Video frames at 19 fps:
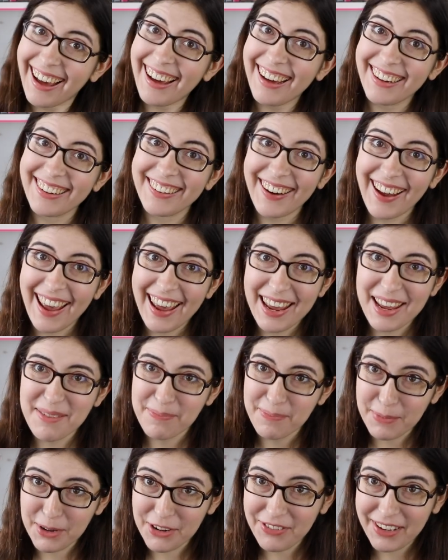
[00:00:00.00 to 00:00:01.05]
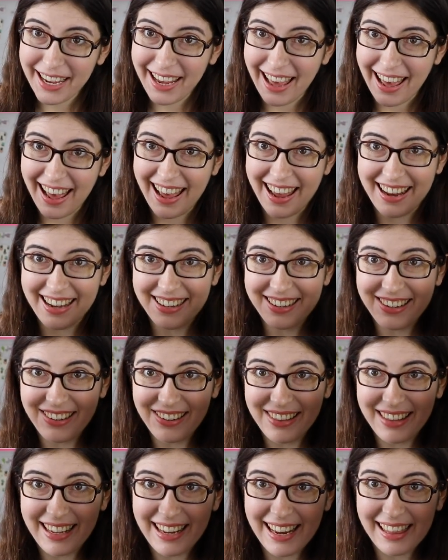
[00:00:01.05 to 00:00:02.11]
All right, moving on
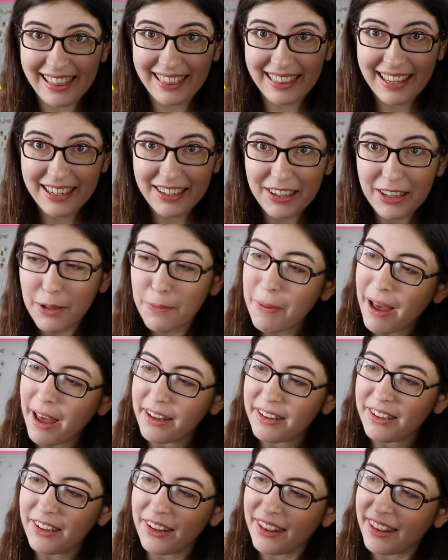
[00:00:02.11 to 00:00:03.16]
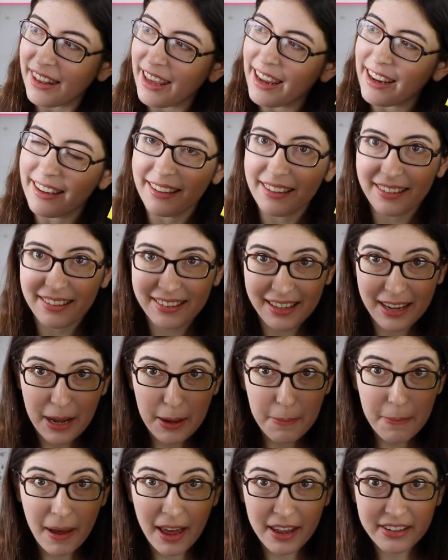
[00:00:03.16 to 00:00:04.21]
to the Little Puzzle Things
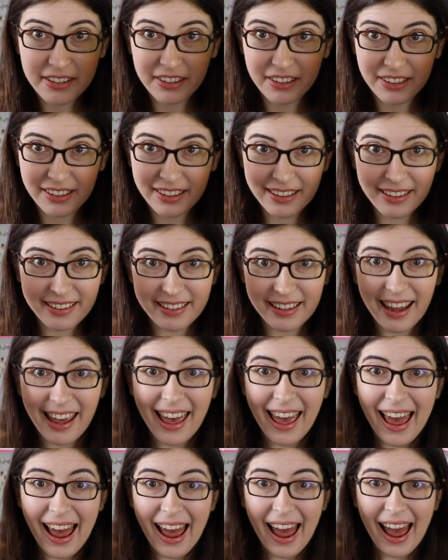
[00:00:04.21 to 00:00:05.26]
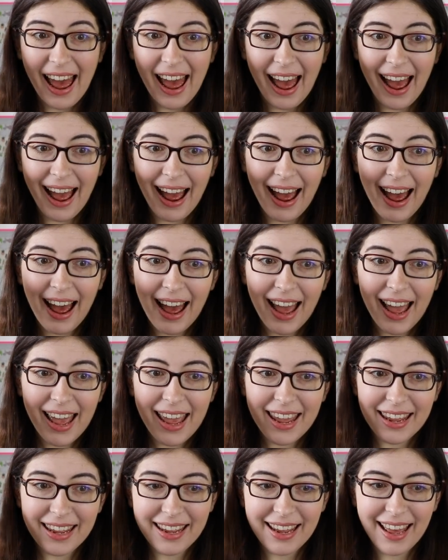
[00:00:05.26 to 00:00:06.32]
puzzles.
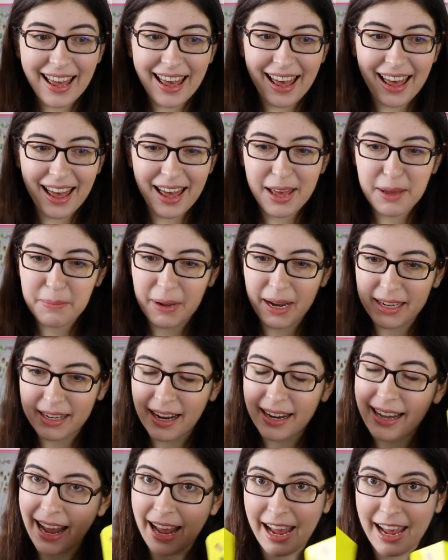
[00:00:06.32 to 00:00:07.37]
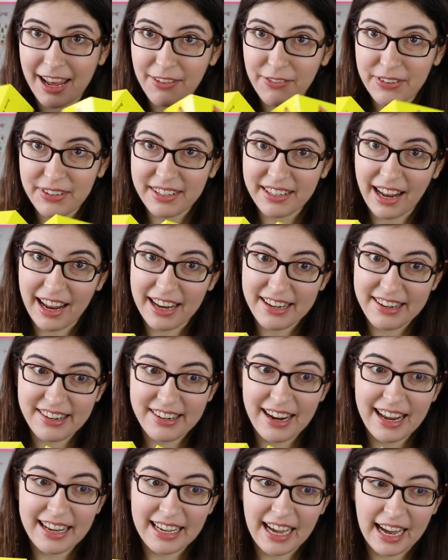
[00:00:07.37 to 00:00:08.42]
I might not have such
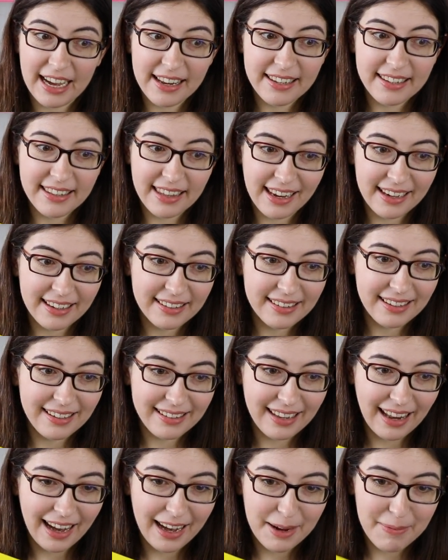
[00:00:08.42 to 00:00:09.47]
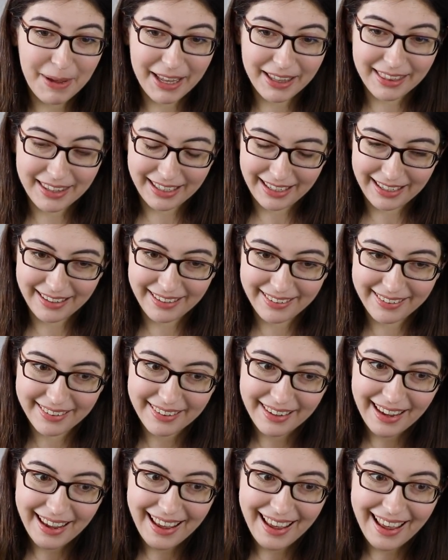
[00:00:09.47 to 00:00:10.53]
nice things to say about these.